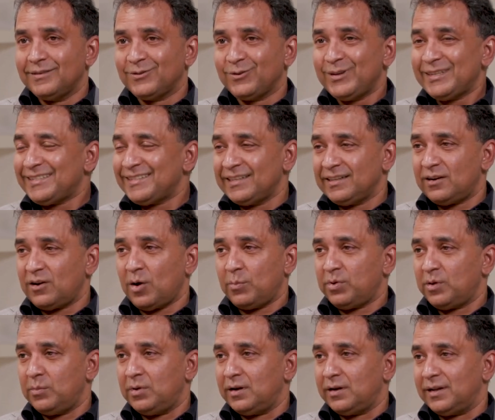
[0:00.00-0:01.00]
So it's
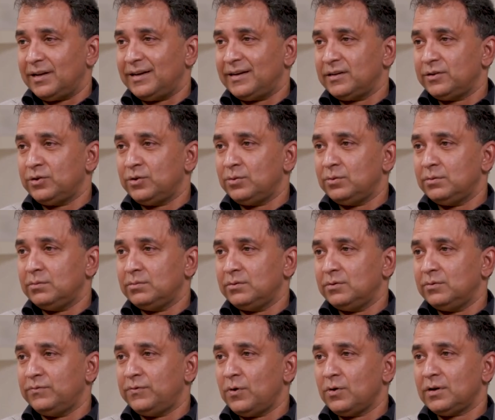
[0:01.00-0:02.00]
interoperability.
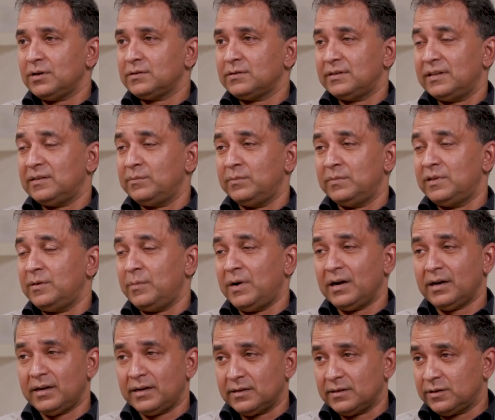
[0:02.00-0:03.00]
You focus, the
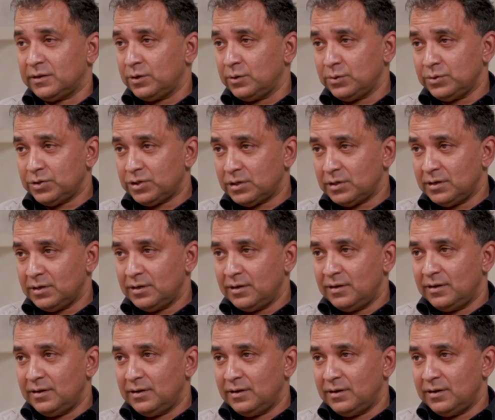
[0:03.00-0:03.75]
market is huge.